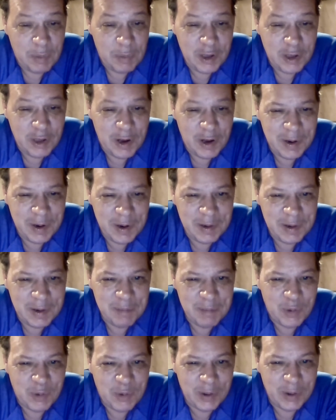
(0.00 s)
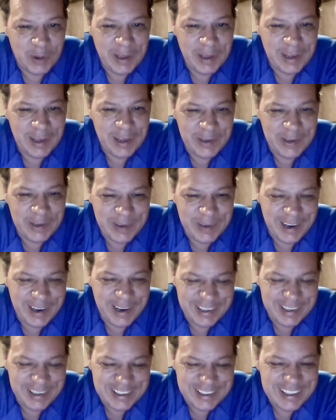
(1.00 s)
on and, and boring the hell out of you
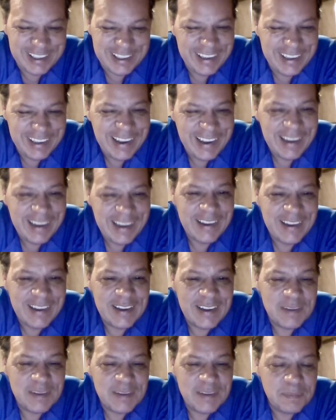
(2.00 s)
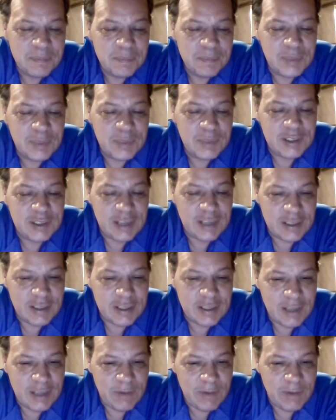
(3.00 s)
guys, please stay
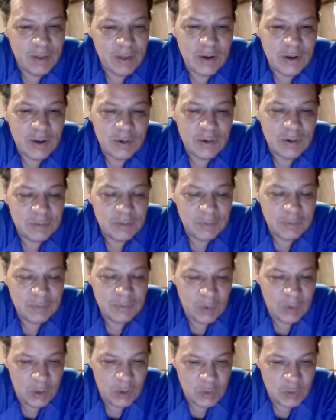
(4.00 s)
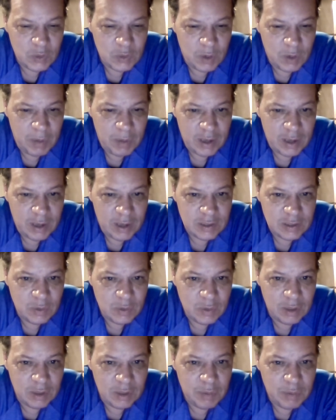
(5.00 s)
safe out there always wear a mask when
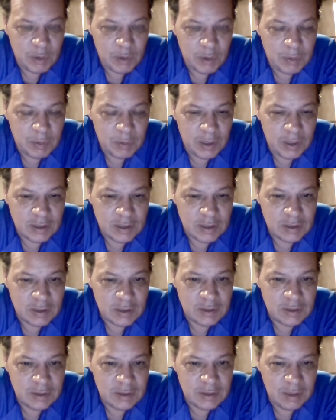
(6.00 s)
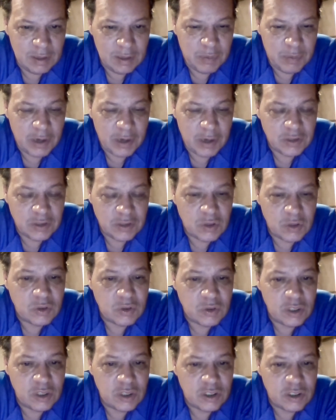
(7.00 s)
in public places and practice social
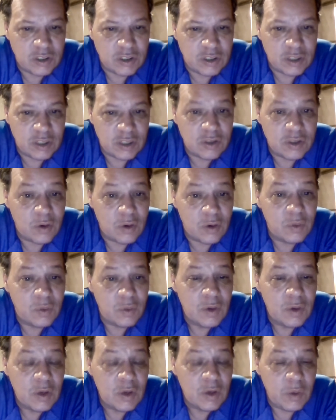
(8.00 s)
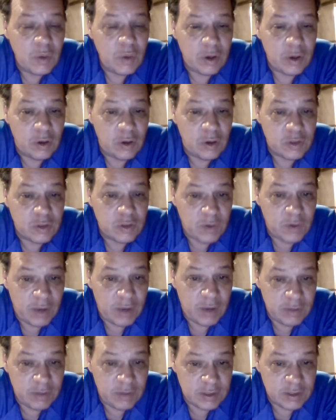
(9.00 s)
distancing so we can all
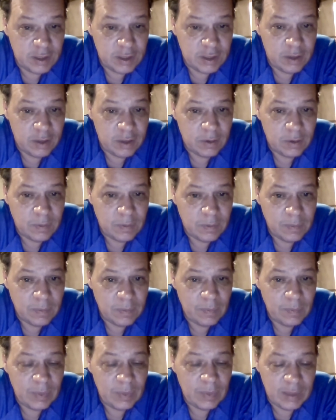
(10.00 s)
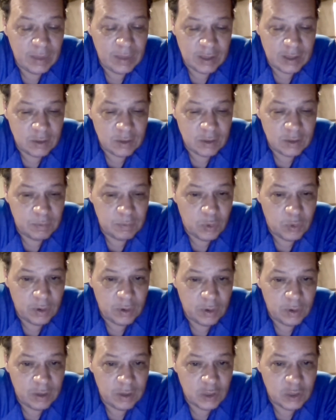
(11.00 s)
survive this together. That's the
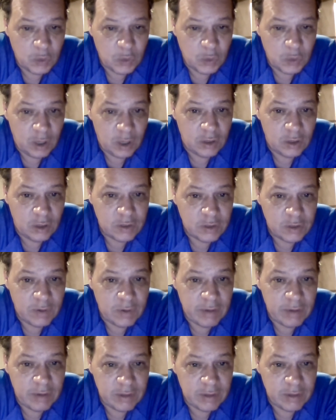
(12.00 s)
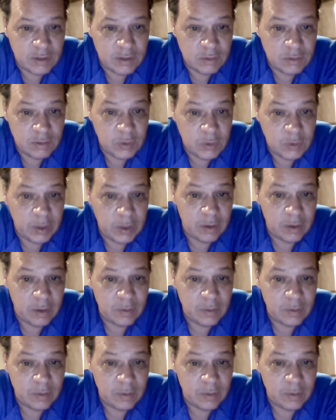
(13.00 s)
important thing is we all survive this together.